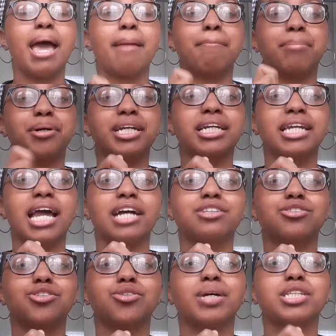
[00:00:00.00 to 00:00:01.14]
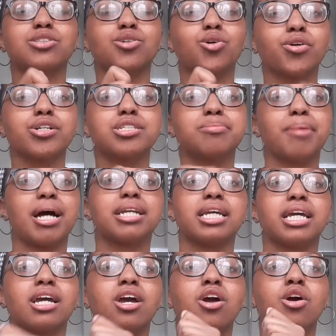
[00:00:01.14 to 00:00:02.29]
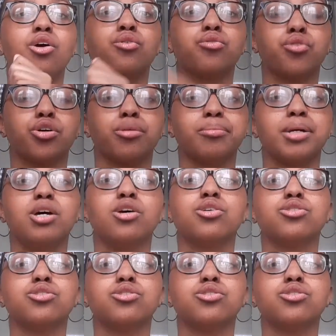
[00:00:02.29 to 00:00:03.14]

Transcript: and put it next to its corresponding room.